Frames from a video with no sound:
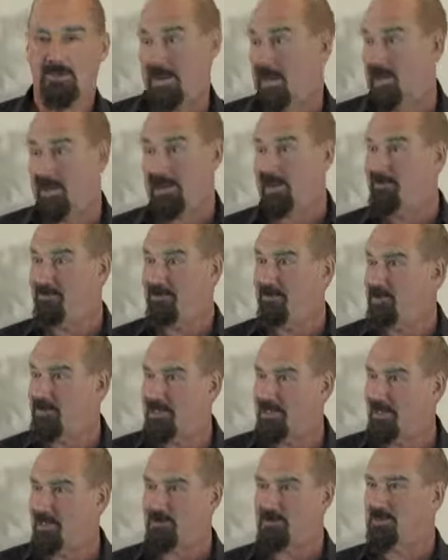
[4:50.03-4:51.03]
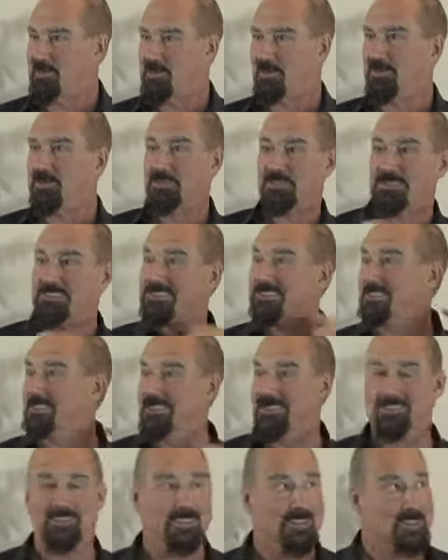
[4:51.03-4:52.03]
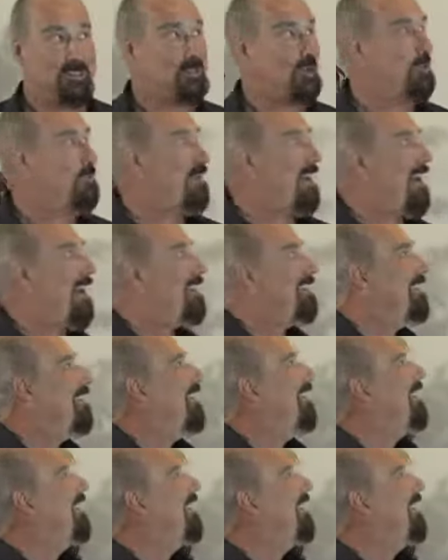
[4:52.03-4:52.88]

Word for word: they had it in for you, and that was too bad.